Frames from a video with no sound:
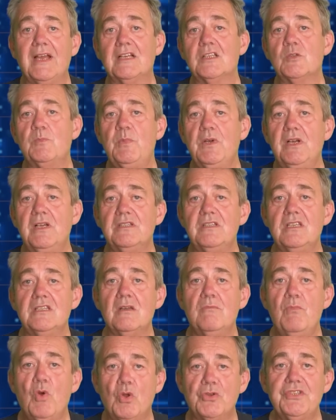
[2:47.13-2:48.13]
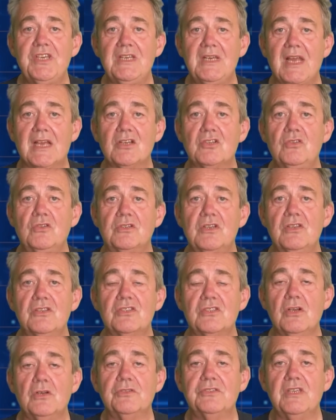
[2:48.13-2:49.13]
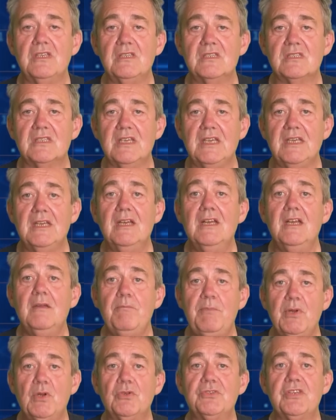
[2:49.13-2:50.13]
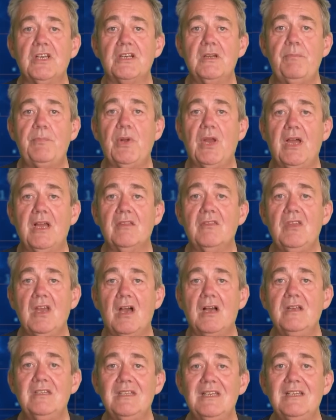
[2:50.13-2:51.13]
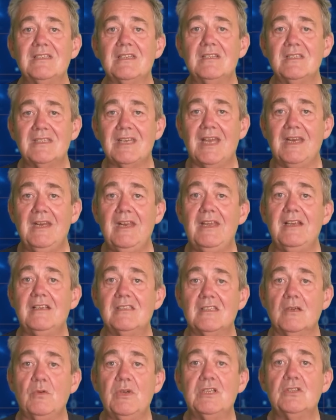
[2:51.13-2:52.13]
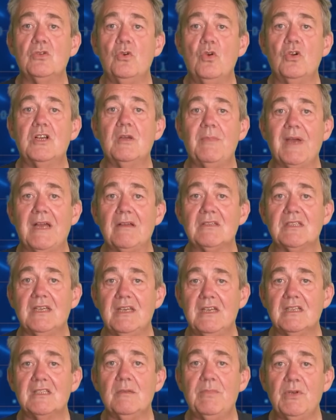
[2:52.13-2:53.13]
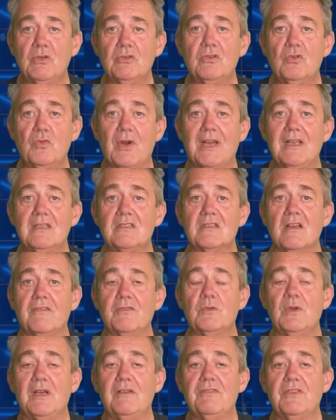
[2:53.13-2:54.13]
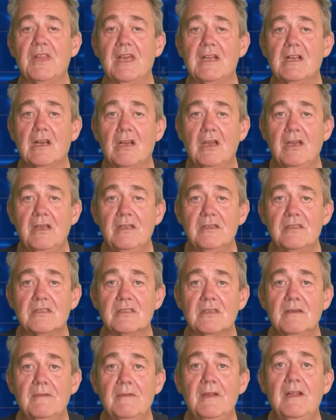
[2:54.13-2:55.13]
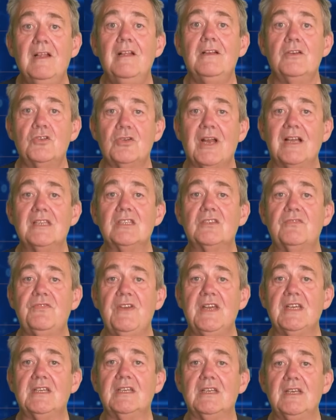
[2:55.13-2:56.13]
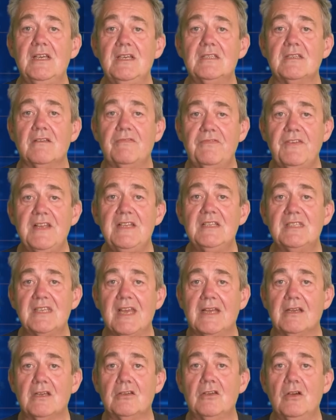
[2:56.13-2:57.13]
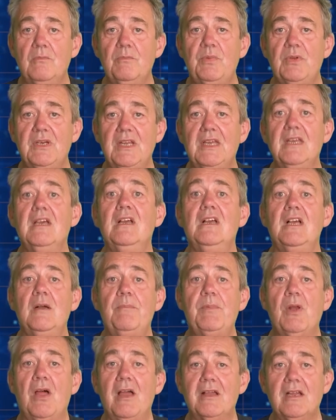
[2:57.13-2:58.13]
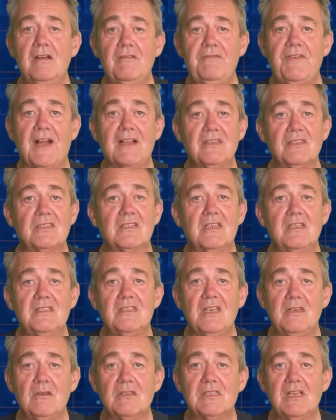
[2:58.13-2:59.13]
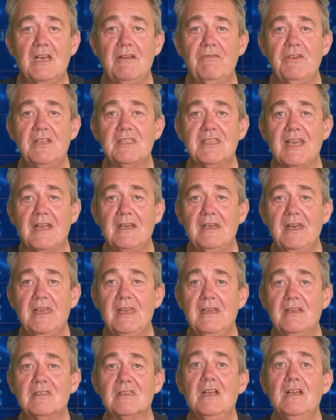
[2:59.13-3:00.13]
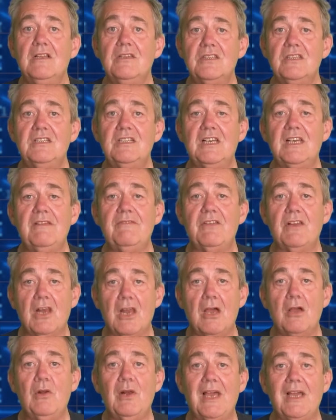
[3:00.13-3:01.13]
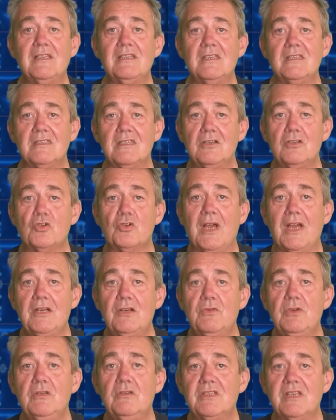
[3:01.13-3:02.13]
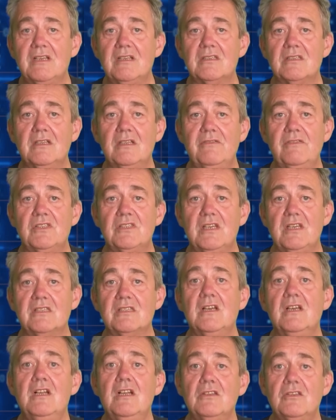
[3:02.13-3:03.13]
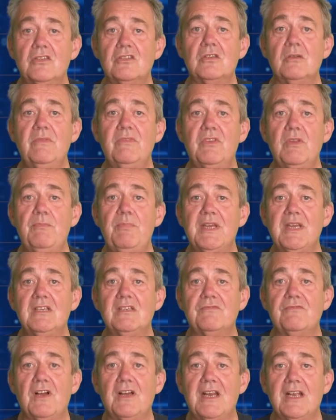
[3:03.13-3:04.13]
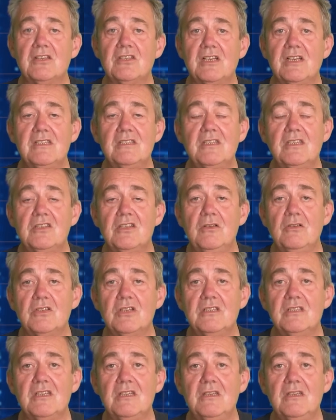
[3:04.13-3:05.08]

Experts is a multinational consultancy built on applying the ideas and techniques that we talk about here to build great software for their clients. Transfic is a fintech company applying advanced continuous delivery techniques to deliver low latency trade routing services to some of the biggest financial institutions